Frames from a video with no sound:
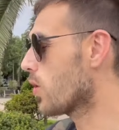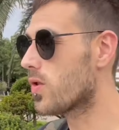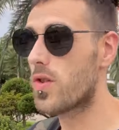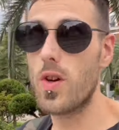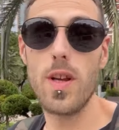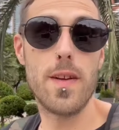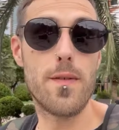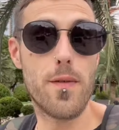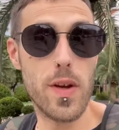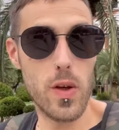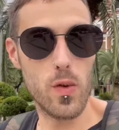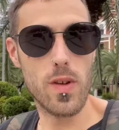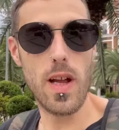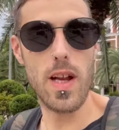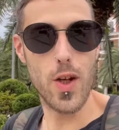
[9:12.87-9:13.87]
it certainly
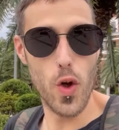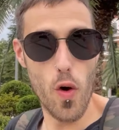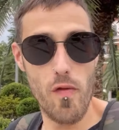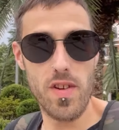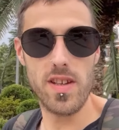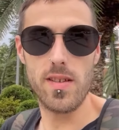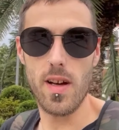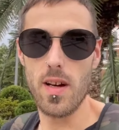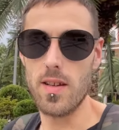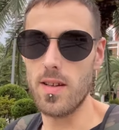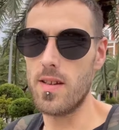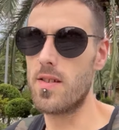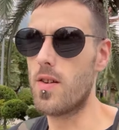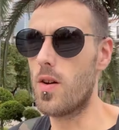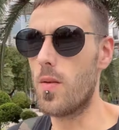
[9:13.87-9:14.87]
feels like Novi Sad in
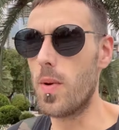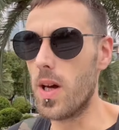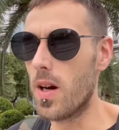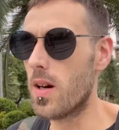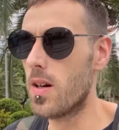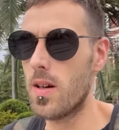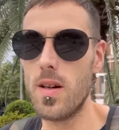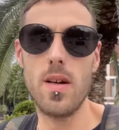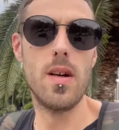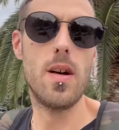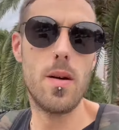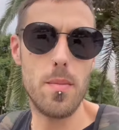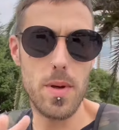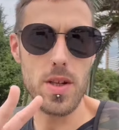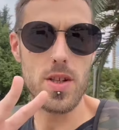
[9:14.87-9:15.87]
Serbia.
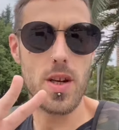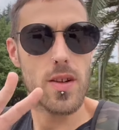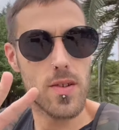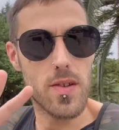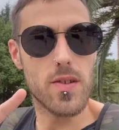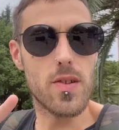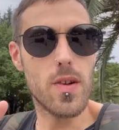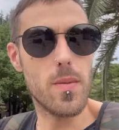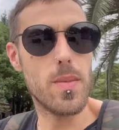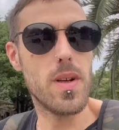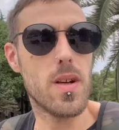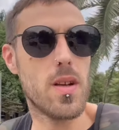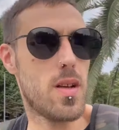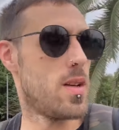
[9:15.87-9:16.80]
Big shouts to Serbia.